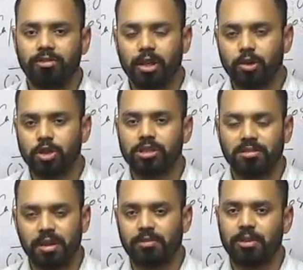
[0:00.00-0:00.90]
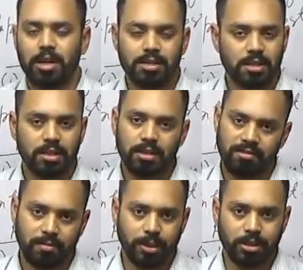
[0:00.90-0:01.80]
the questions that were asked in the
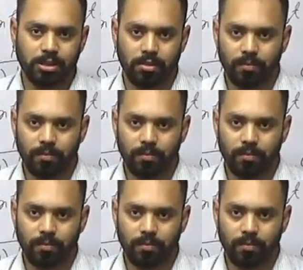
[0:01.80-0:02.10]
examination.